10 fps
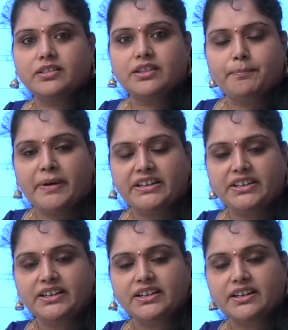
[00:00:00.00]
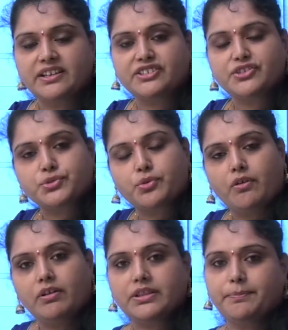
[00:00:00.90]
particular letter to
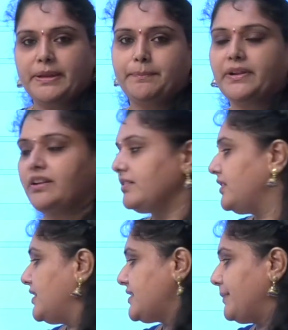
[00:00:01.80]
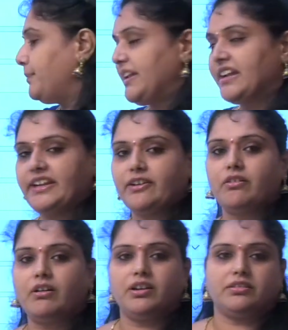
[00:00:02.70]
all the people, simply click
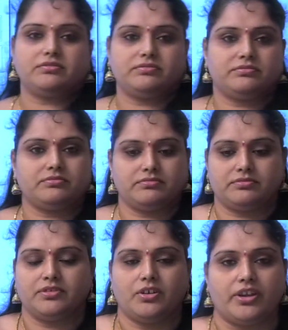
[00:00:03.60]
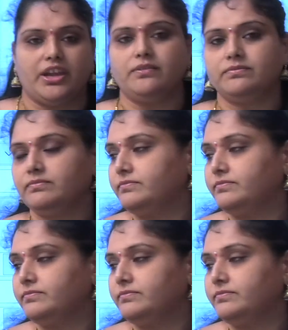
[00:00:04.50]
all. Okay.